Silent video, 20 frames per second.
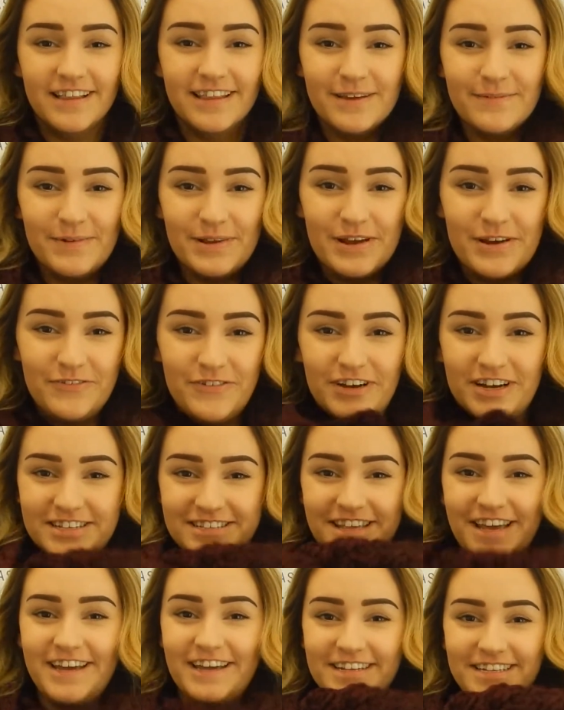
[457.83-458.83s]
Let me know if you
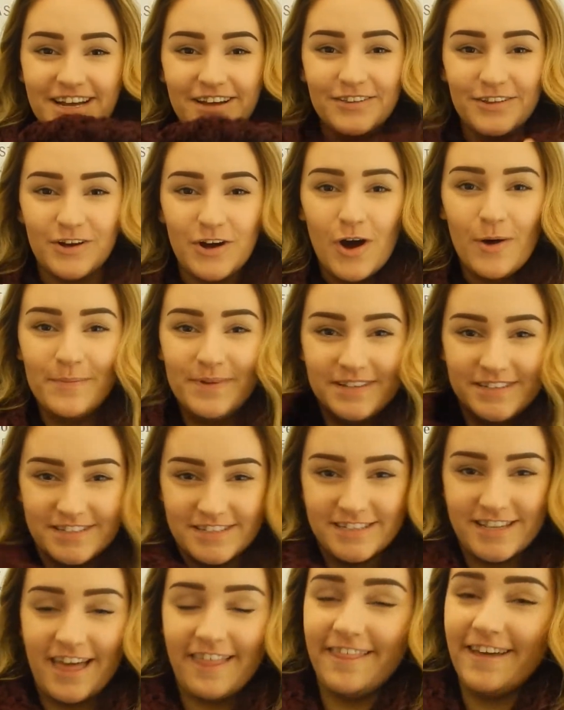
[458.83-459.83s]
guys like it down in the comments
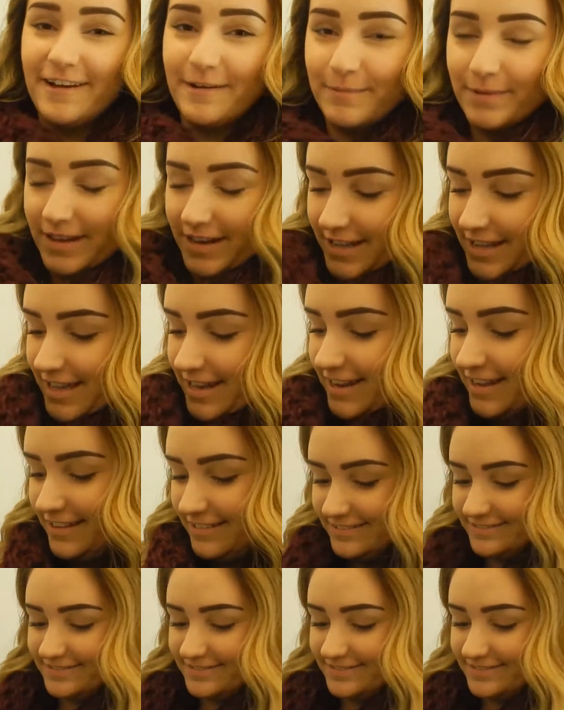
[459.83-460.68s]
because I think I'm gonna get it.